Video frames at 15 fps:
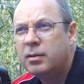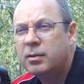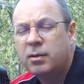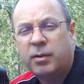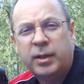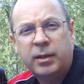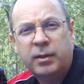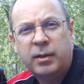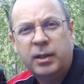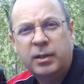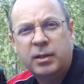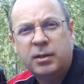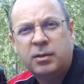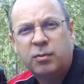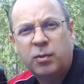Sorry, they
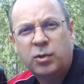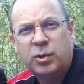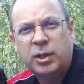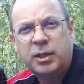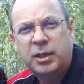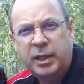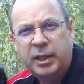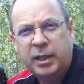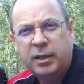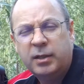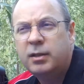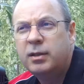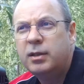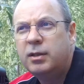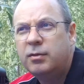just walked a deer
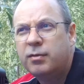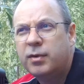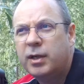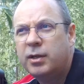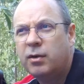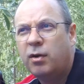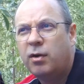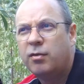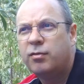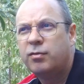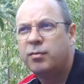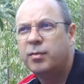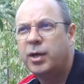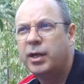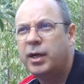in front
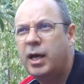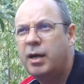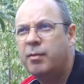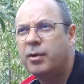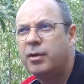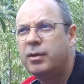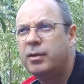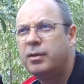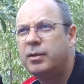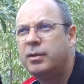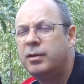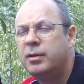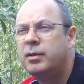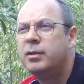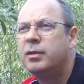of my camera.
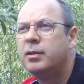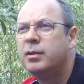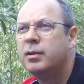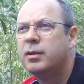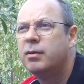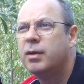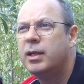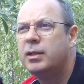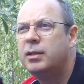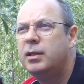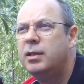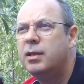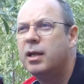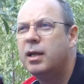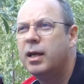Right
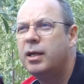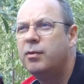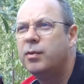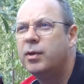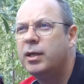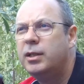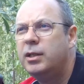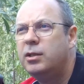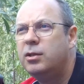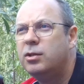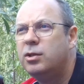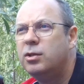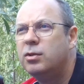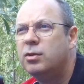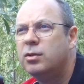in the lane where I need to
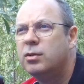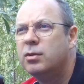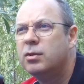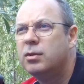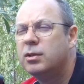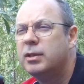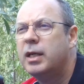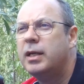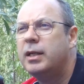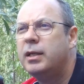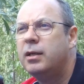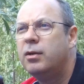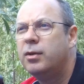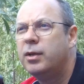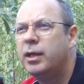shoot.
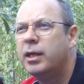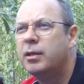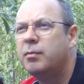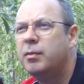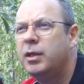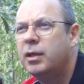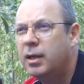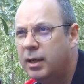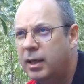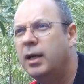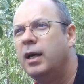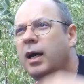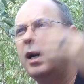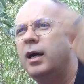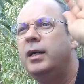Standing, looking at me.
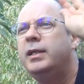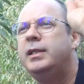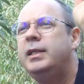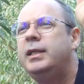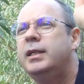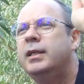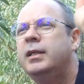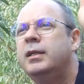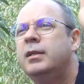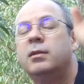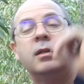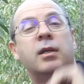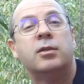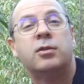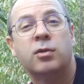Hi deer.
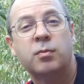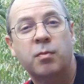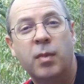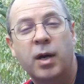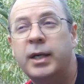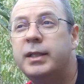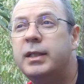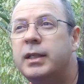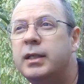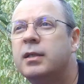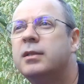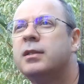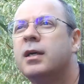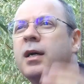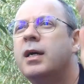No, it's not my deer.
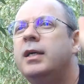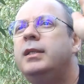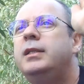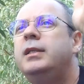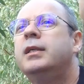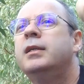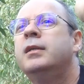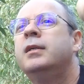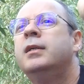It's hi deer.